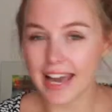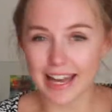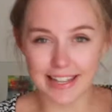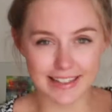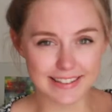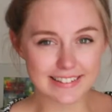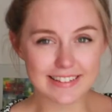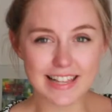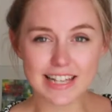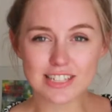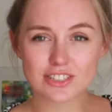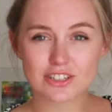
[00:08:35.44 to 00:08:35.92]

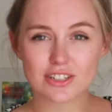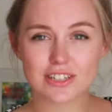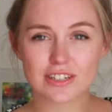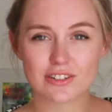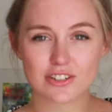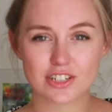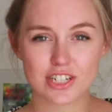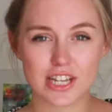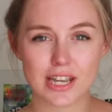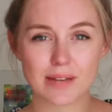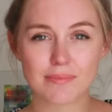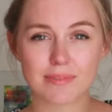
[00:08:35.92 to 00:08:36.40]
And it's actually
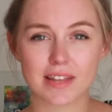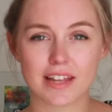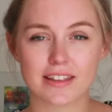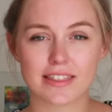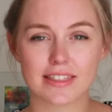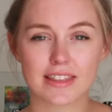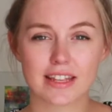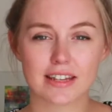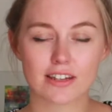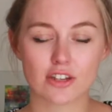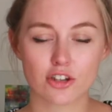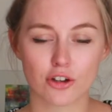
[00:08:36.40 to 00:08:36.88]
a shame
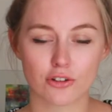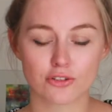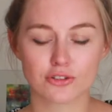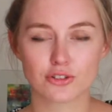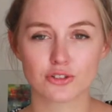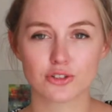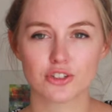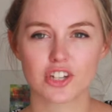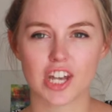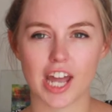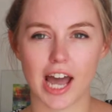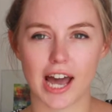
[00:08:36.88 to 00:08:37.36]
that they
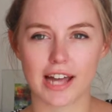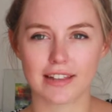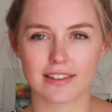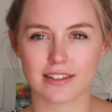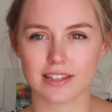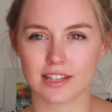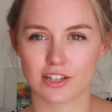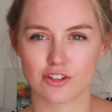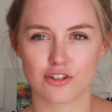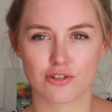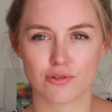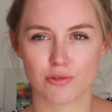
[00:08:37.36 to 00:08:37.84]
don't do
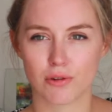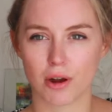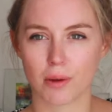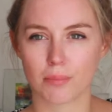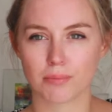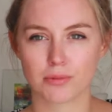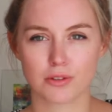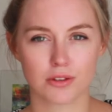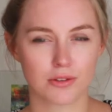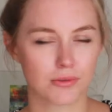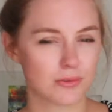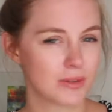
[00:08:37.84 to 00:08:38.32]
that in
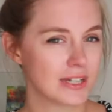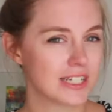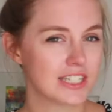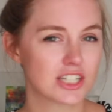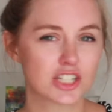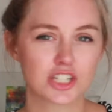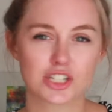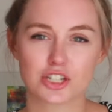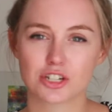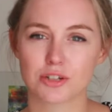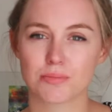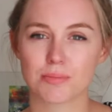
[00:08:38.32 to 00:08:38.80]
Europe. You really
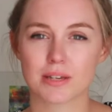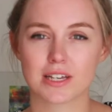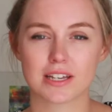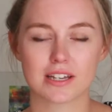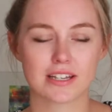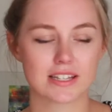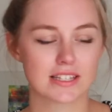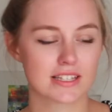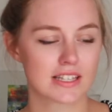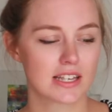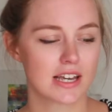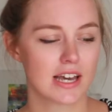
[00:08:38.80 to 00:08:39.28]
should,
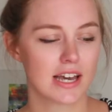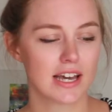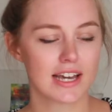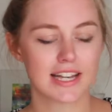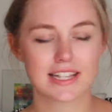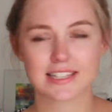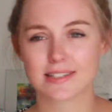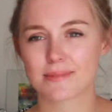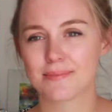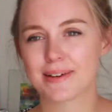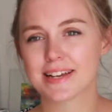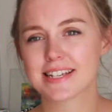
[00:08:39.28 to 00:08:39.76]
because
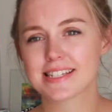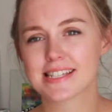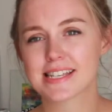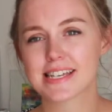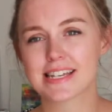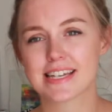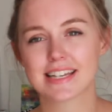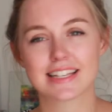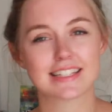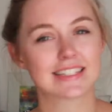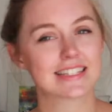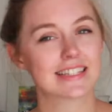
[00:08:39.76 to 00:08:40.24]
it's
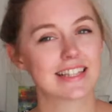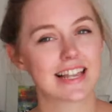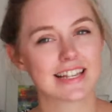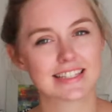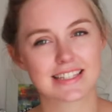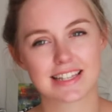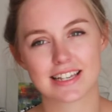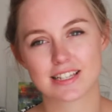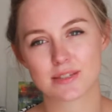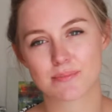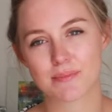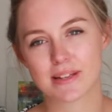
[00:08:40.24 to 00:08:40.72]
amazing. It's
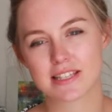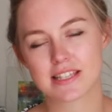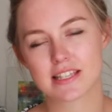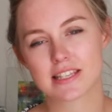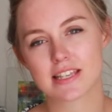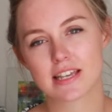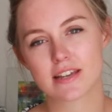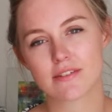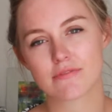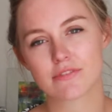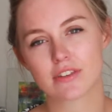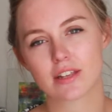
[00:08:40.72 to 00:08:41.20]
less
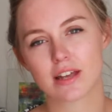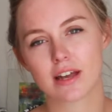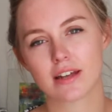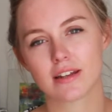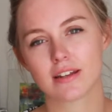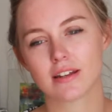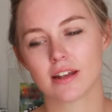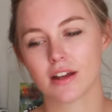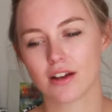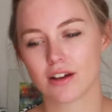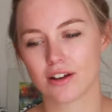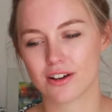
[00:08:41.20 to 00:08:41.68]
expensive
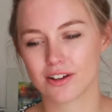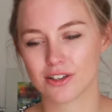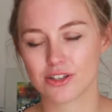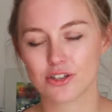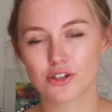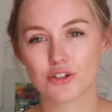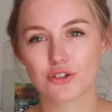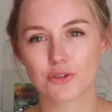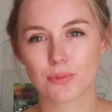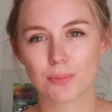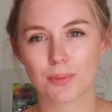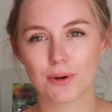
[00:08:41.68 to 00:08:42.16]
than a
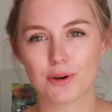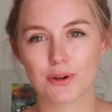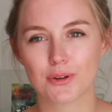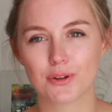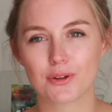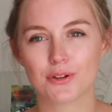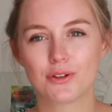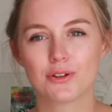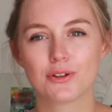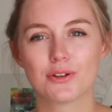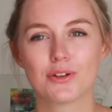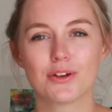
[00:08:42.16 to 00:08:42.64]
huge
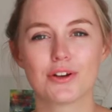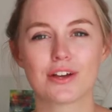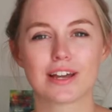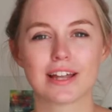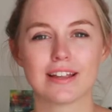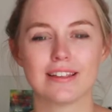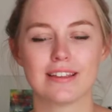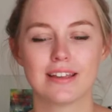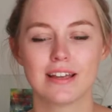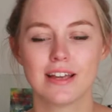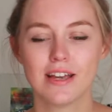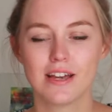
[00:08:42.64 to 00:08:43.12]
bottle. You
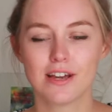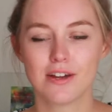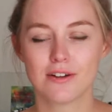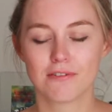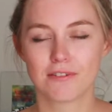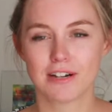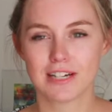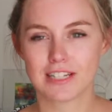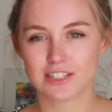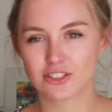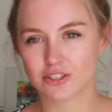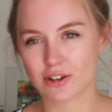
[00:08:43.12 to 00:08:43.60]
can
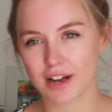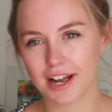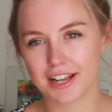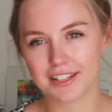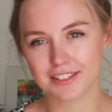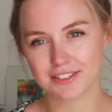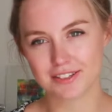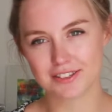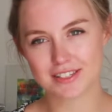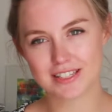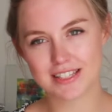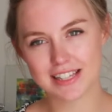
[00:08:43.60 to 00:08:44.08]
really try
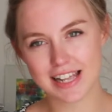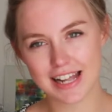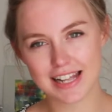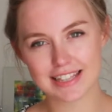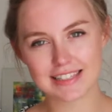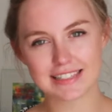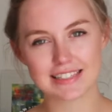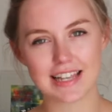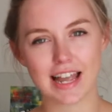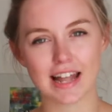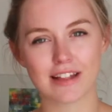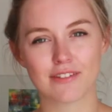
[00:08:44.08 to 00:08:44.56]
a new
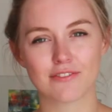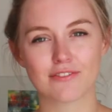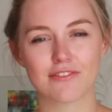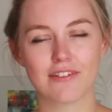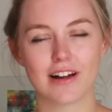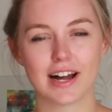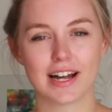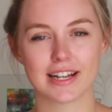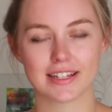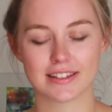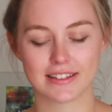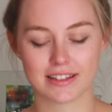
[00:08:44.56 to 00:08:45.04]
scent and
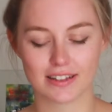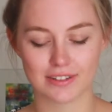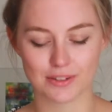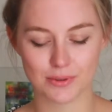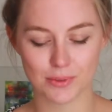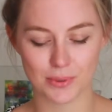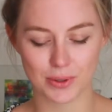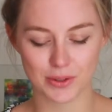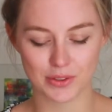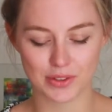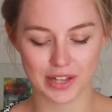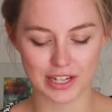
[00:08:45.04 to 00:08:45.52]
find the
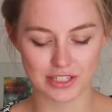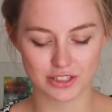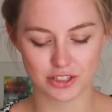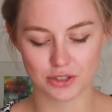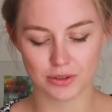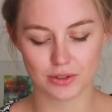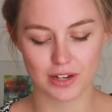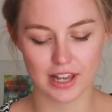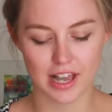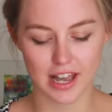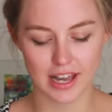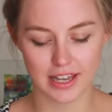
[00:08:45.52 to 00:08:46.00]
one
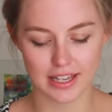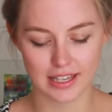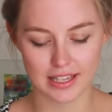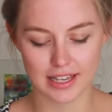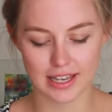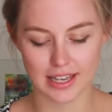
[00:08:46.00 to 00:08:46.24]
that you like,